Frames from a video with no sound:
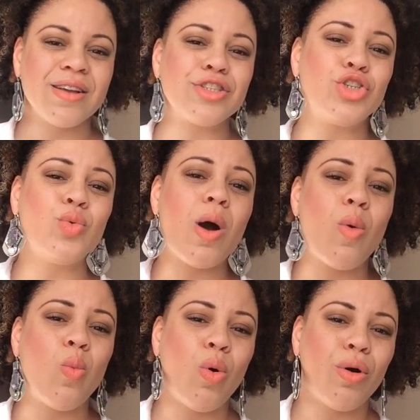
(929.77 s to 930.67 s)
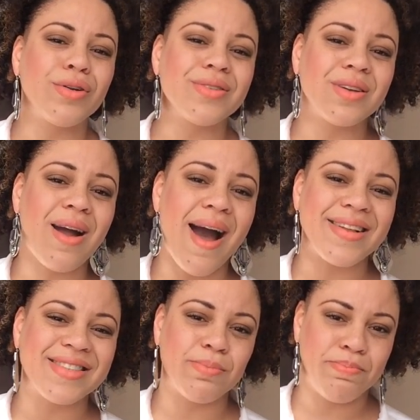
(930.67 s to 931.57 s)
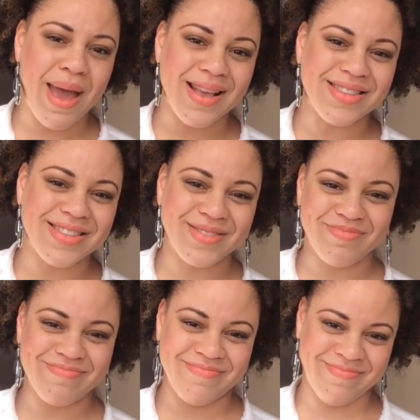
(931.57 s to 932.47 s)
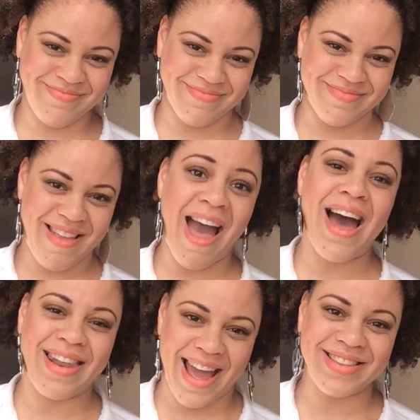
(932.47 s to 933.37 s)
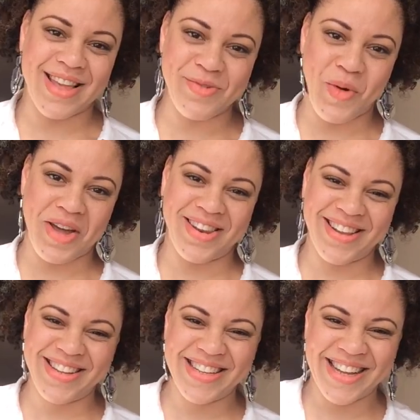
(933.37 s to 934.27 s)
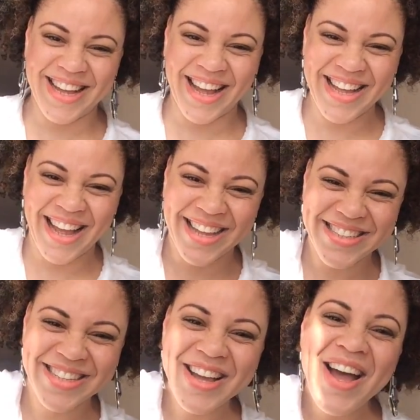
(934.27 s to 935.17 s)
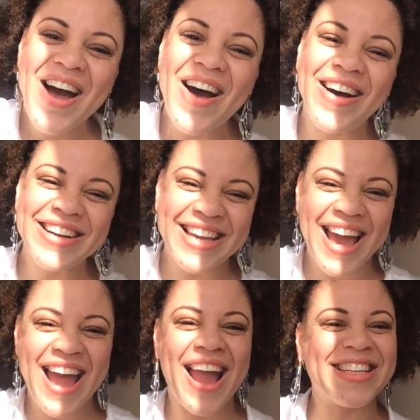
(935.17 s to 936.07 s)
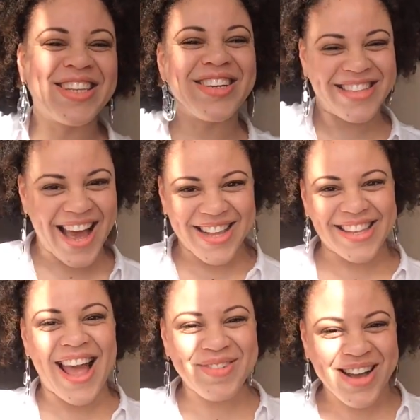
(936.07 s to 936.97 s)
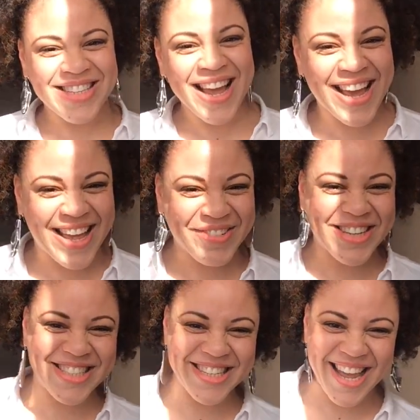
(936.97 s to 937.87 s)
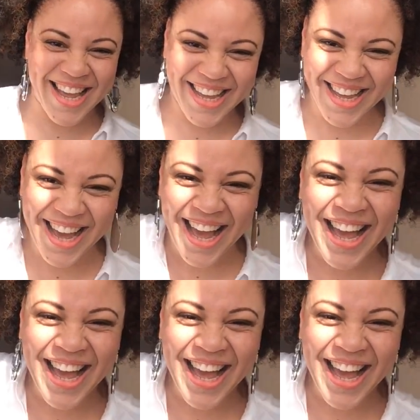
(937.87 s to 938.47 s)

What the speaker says: Because you are worth God's best. I like that one. Okay. So that was it for today.